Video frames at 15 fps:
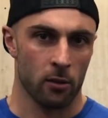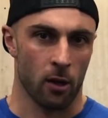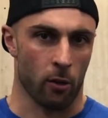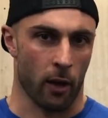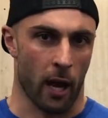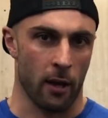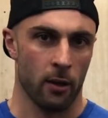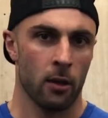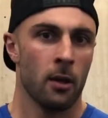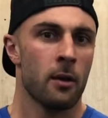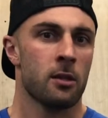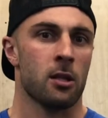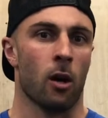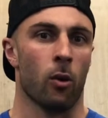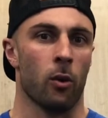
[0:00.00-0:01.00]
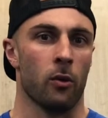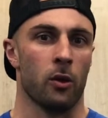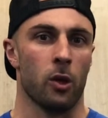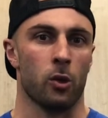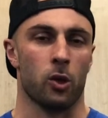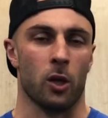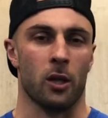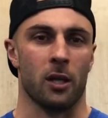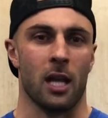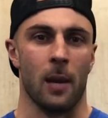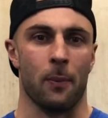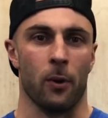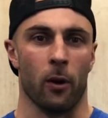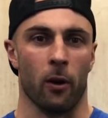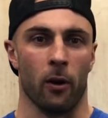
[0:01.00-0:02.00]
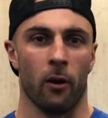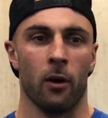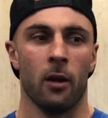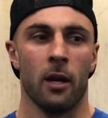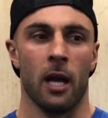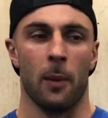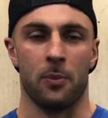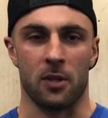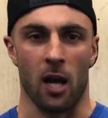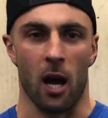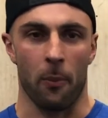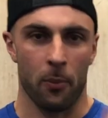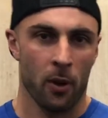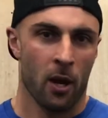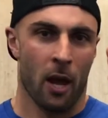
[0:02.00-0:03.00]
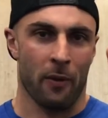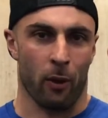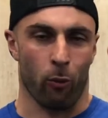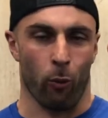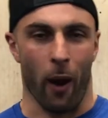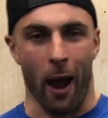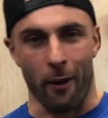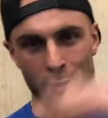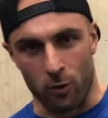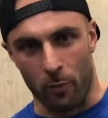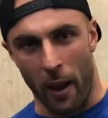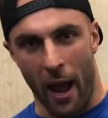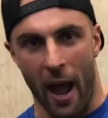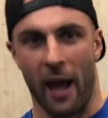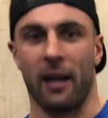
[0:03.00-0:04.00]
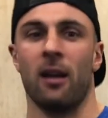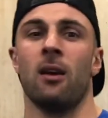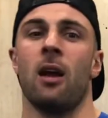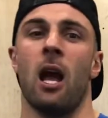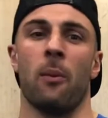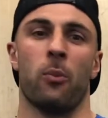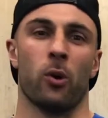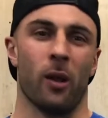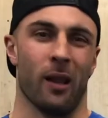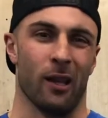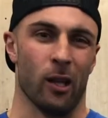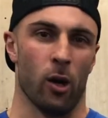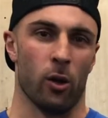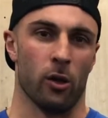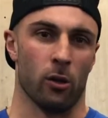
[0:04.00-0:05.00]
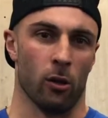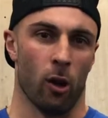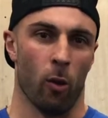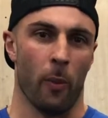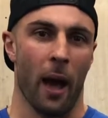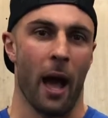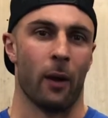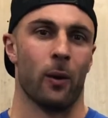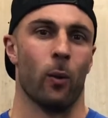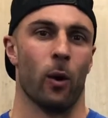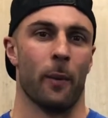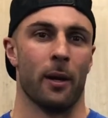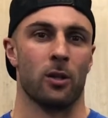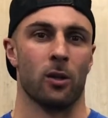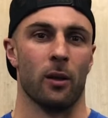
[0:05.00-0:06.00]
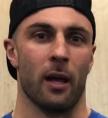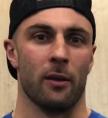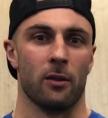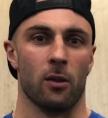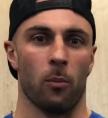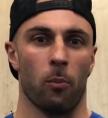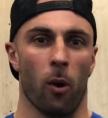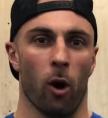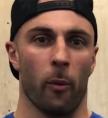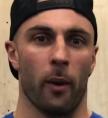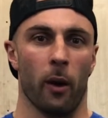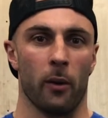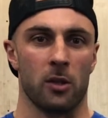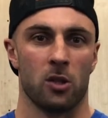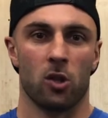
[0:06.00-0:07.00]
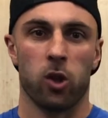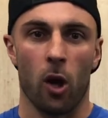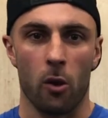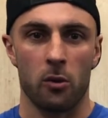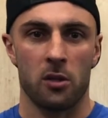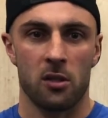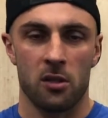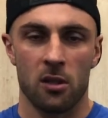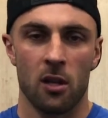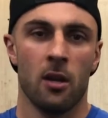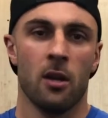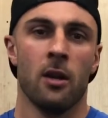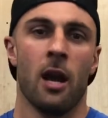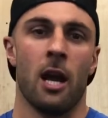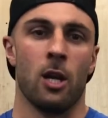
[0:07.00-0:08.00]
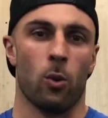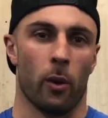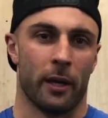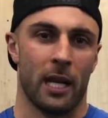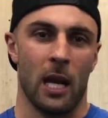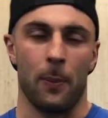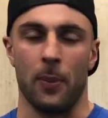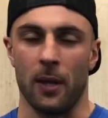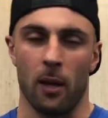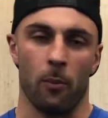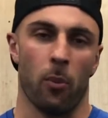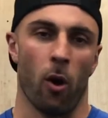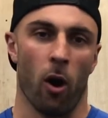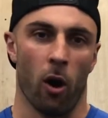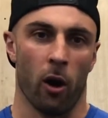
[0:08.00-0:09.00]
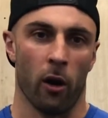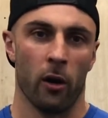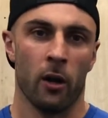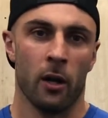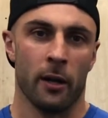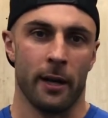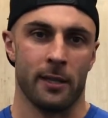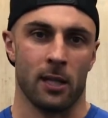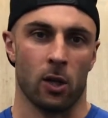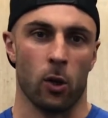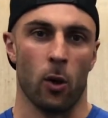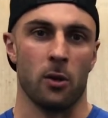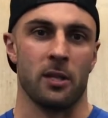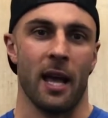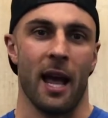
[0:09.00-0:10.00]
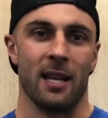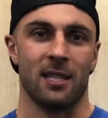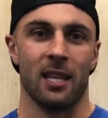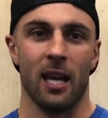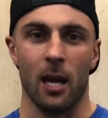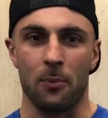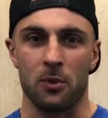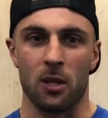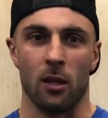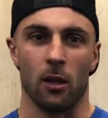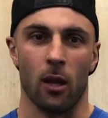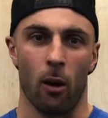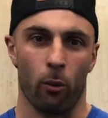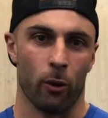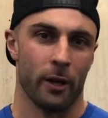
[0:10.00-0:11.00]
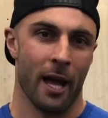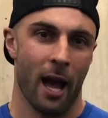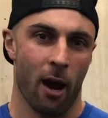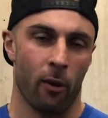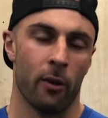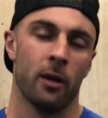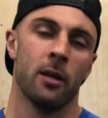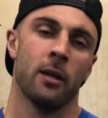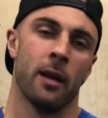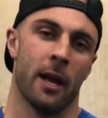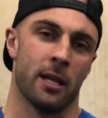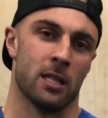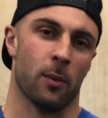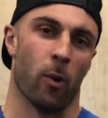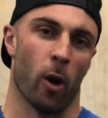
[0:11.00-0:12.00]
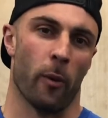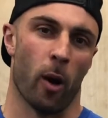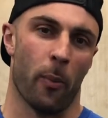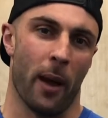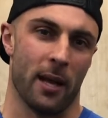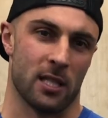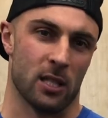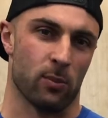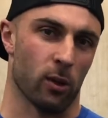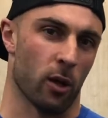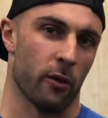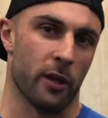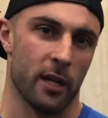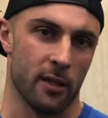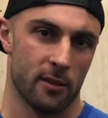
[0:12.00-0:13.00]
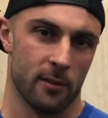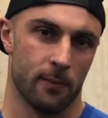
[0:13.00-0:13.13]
Okay, so you shouldn't keep your hips up and then around your back and put that load in your low back. We want to make sure that the barbell is close and you are keeping that bar nice and close as the hips lower down as the barbell passes below the knees.